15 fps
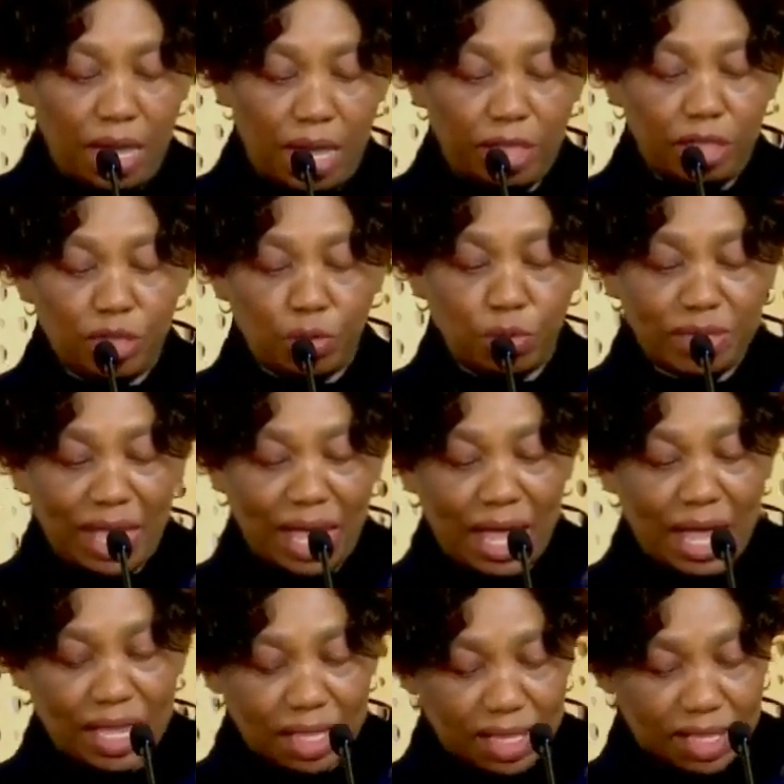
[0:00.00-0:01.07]
And through the
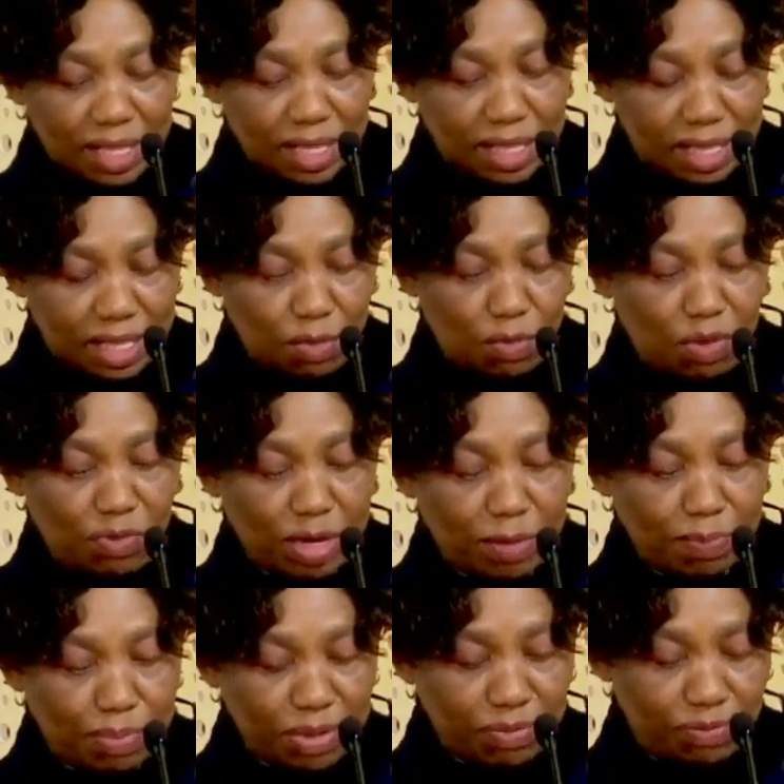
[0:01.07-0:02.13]
NECT, we're very
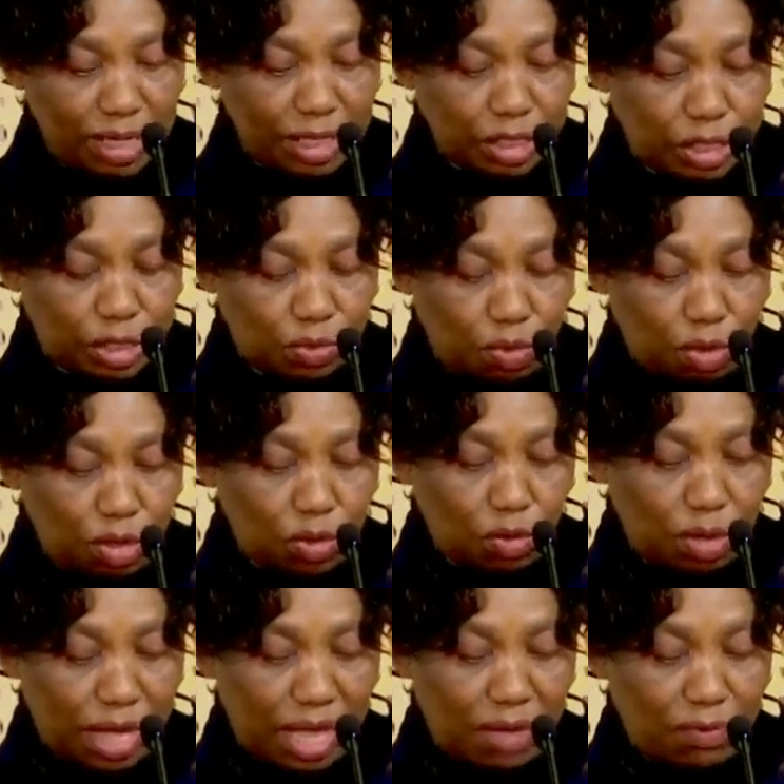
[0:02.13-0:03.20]
privileged to
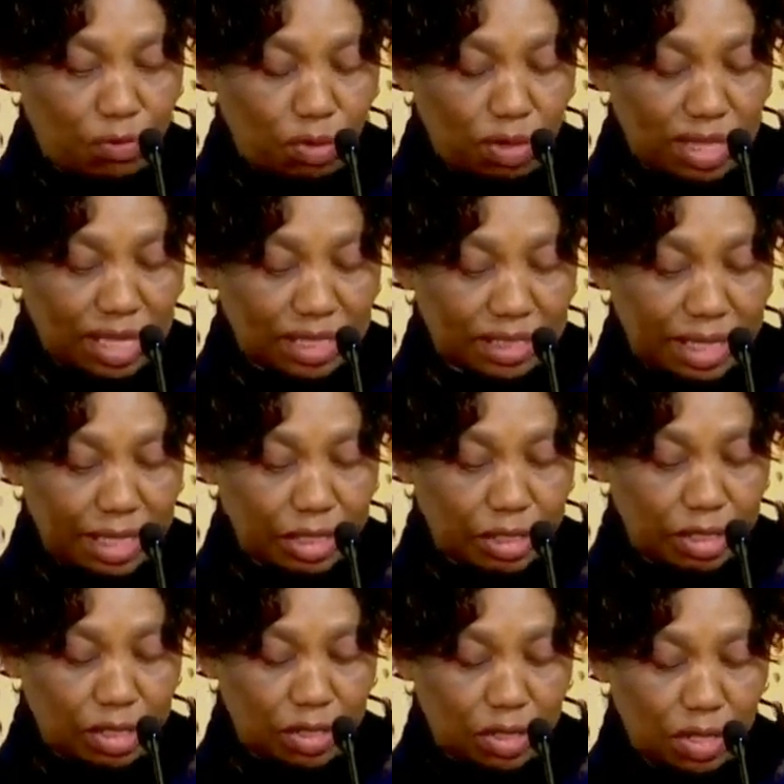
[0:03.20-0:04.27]
also have
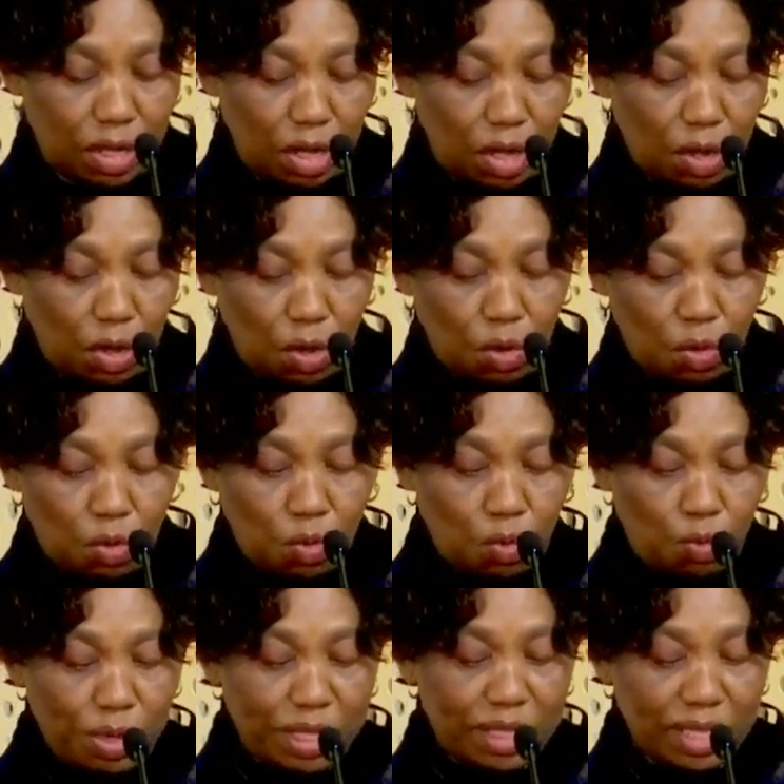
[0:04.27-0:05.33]
consultations
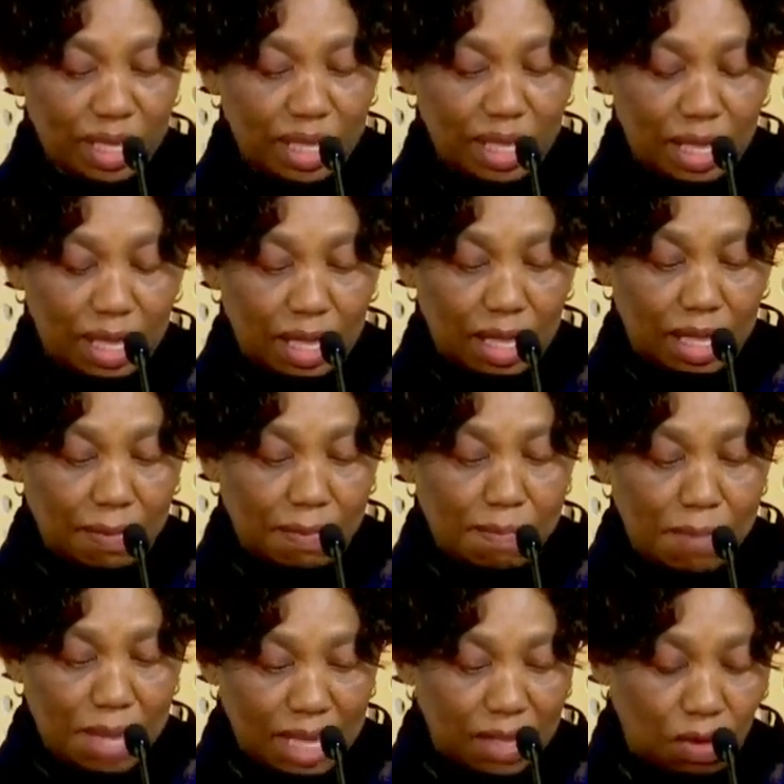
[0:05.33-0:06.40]
with
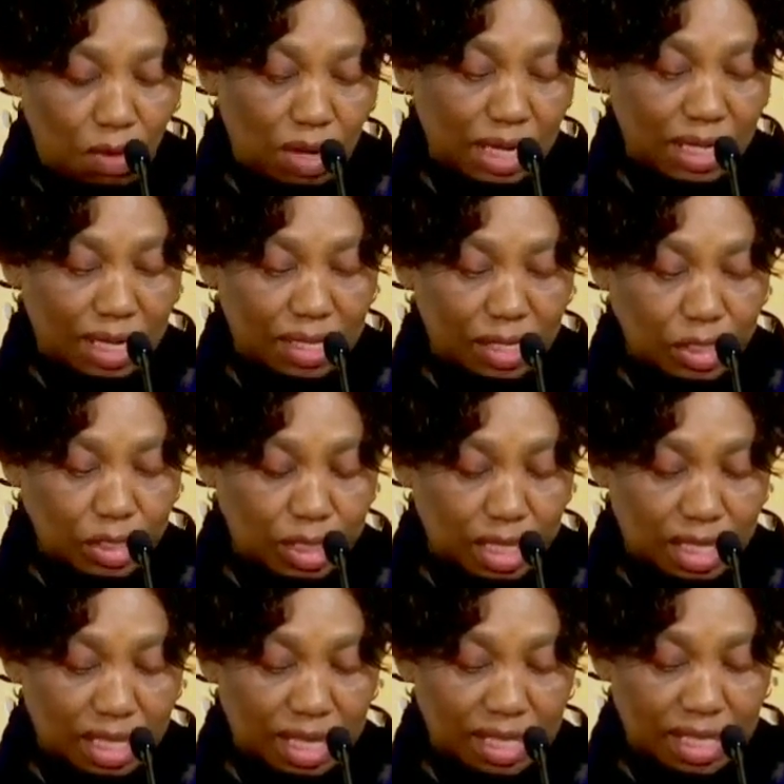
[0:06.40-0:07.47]
many
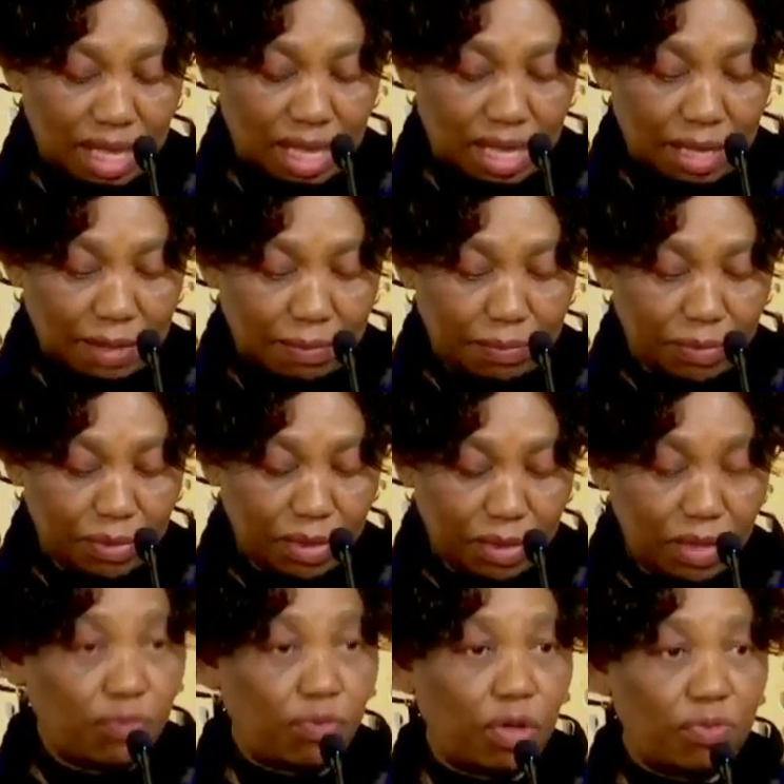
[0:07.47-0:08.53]
organizations that are
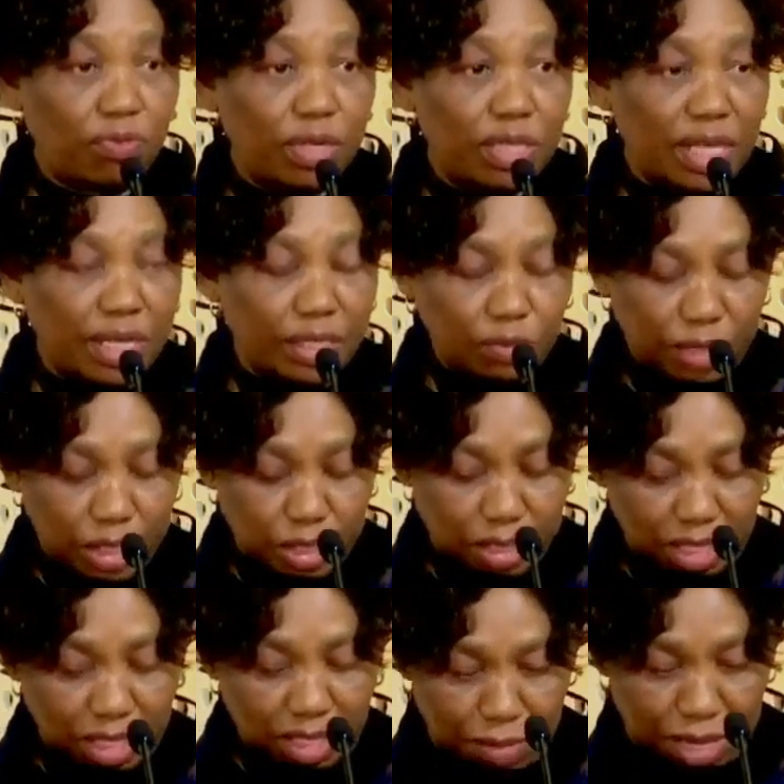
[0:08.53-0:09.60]
involved in the
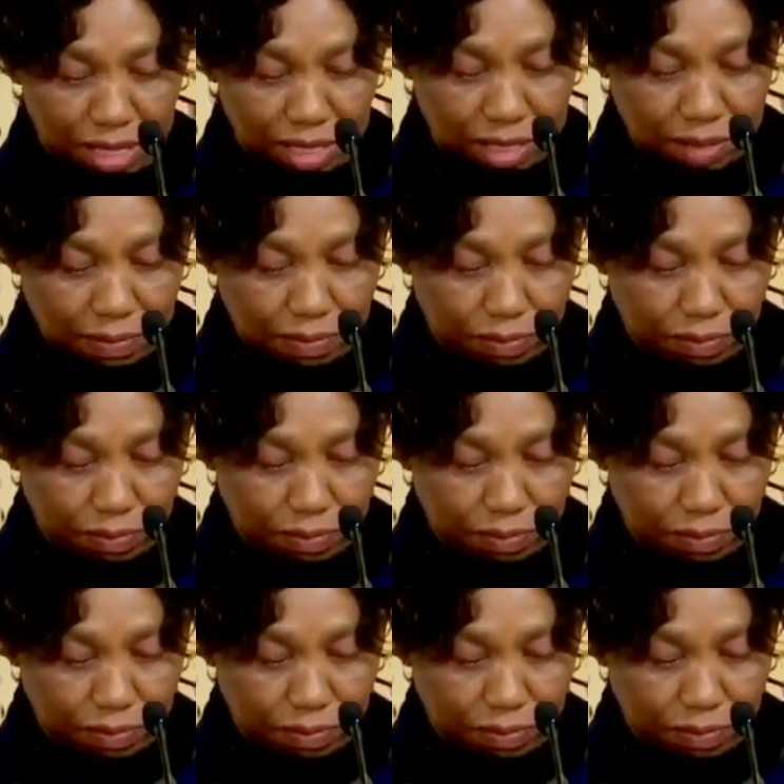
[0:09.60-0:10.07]
education space.